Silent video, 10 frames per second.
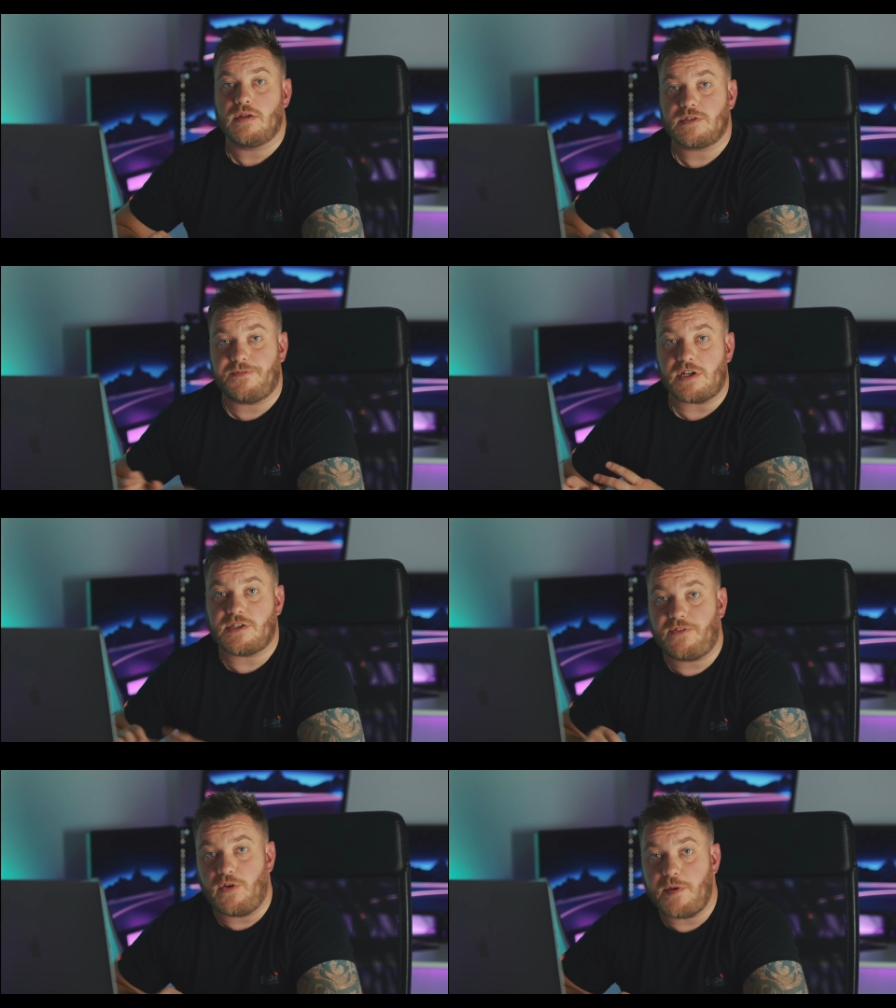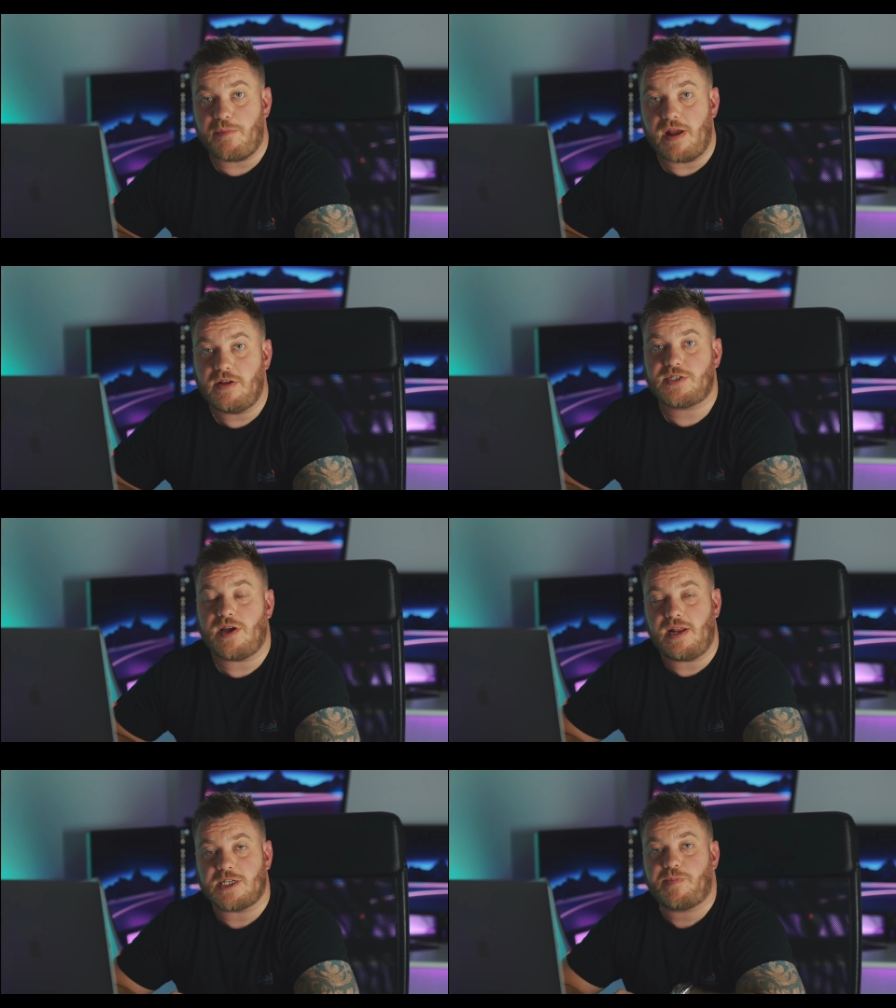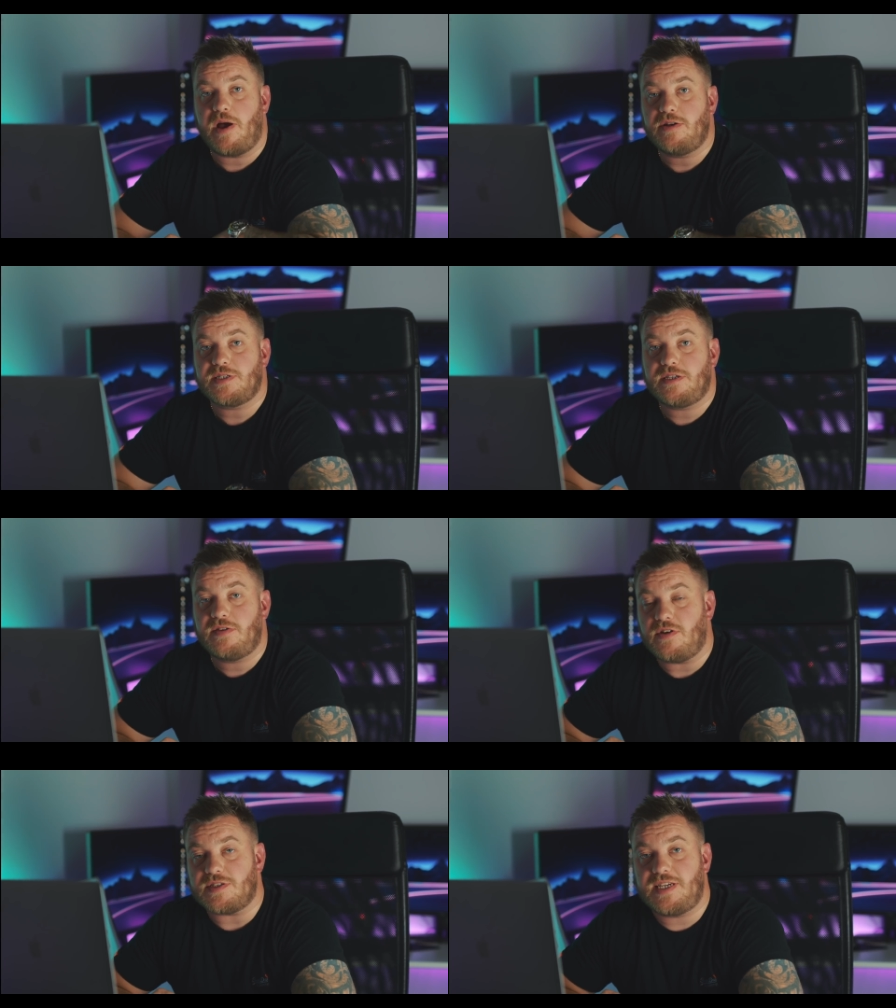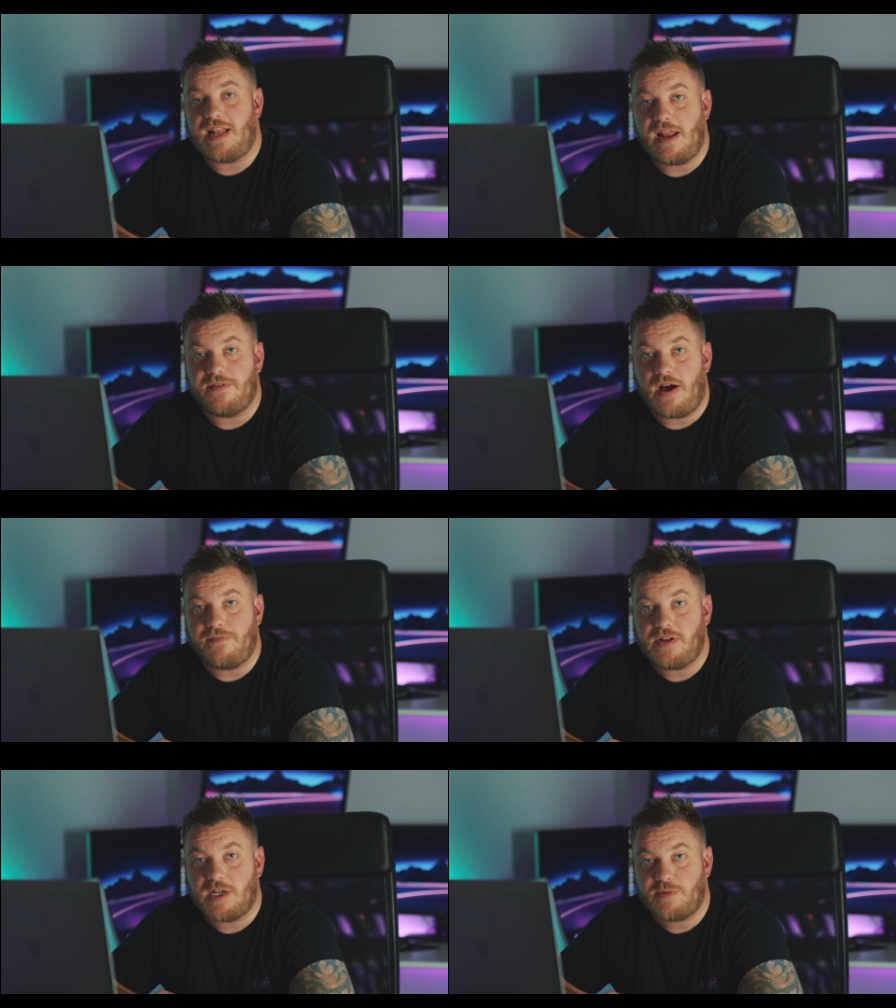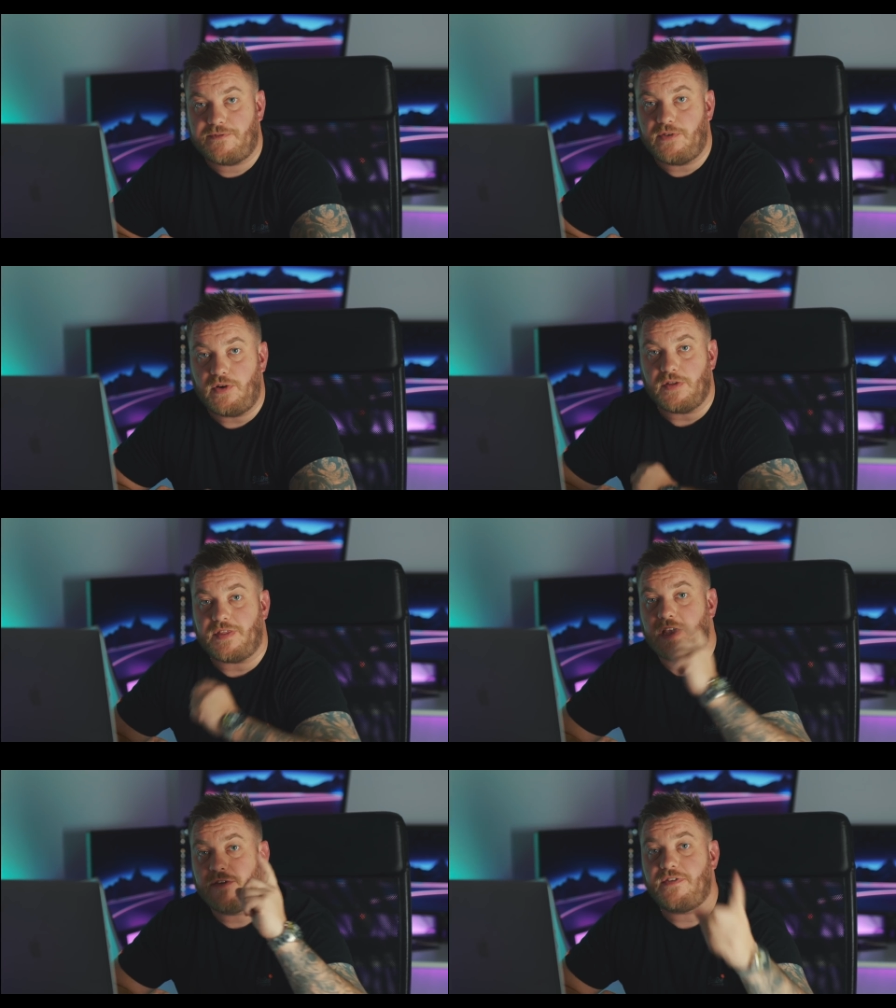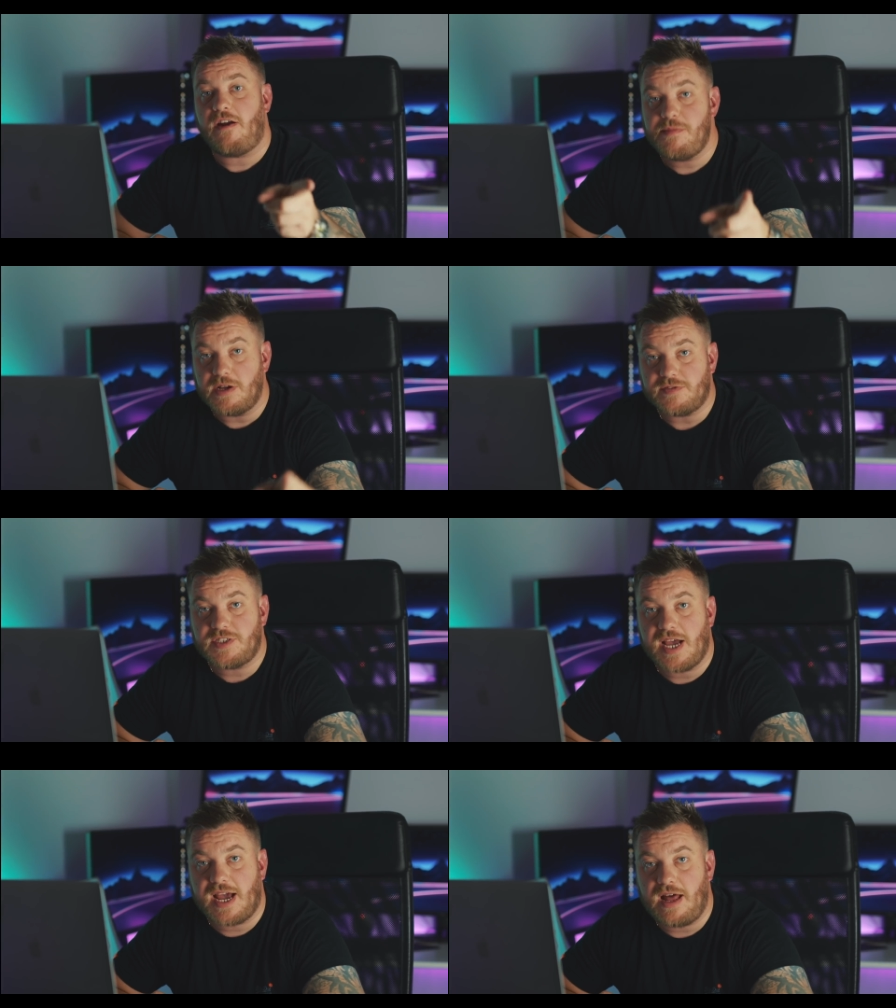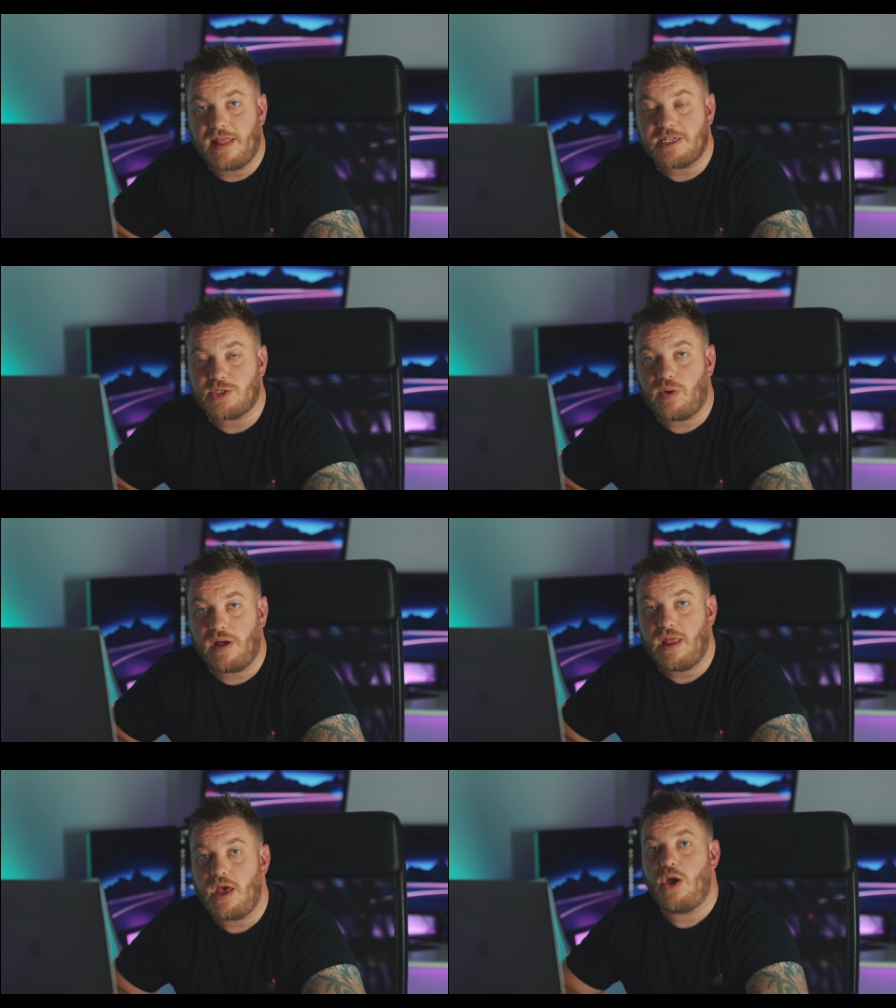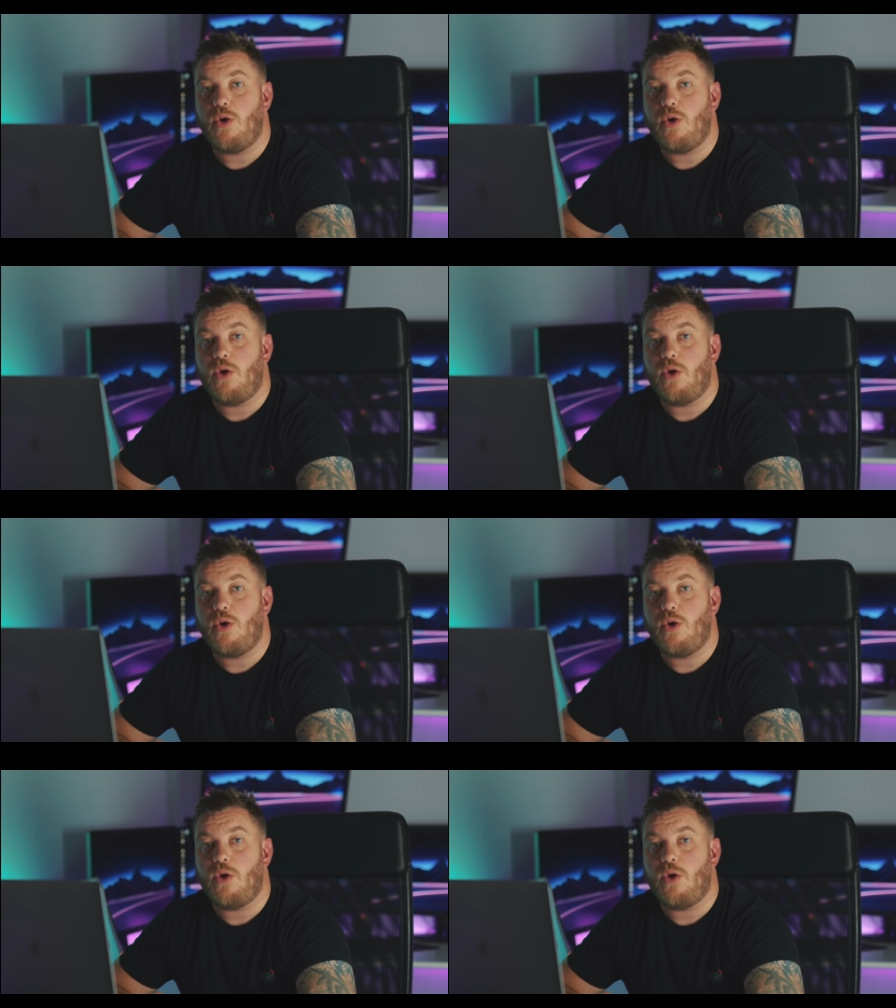So first of all, if you're brand new to Totally Exposed and you've not seen any of our videos before, thank you very much for checking out this one.